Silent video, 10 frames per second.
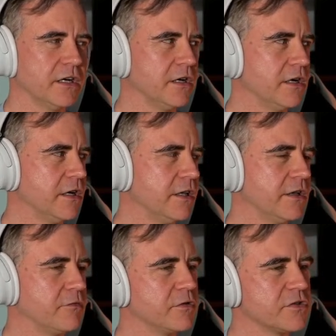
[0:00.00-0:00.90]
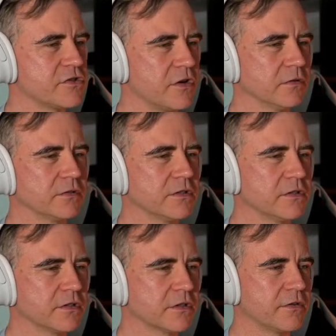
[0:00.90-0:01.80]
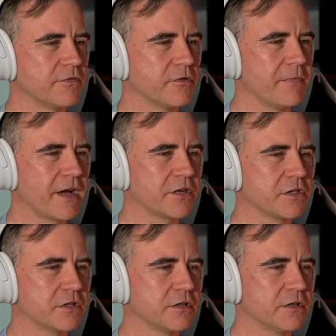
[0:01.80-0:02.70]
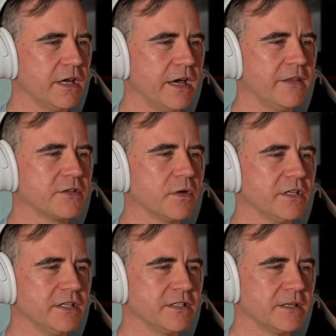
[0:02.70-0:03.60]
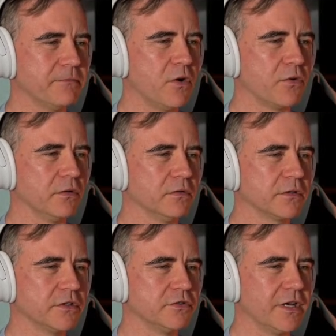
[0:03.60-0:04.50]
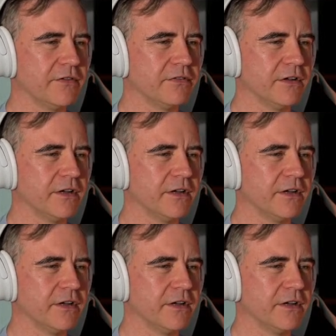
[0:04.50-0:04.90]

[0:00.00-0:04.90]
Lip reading: and then result, confirm action. Yeah, and this one is a modal because you have an